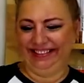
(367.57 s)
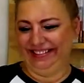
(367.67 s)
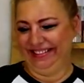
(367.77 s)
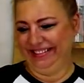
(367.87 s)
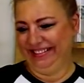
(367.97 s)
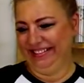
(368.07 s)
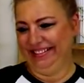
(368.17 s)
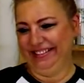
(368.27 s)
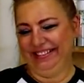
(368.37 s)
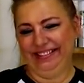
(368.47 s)

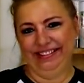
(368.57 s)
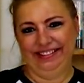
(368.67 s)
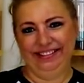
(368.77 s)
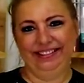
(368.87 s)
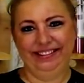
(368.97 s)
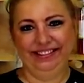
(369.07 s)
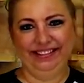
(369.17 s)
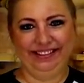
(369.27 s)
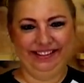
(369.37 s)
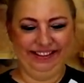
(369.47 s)

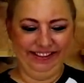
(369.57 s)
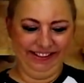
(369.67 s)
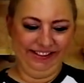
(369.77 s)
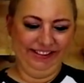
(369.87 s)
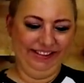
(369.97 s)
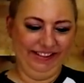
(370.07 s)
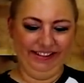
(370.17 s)
(not speaking)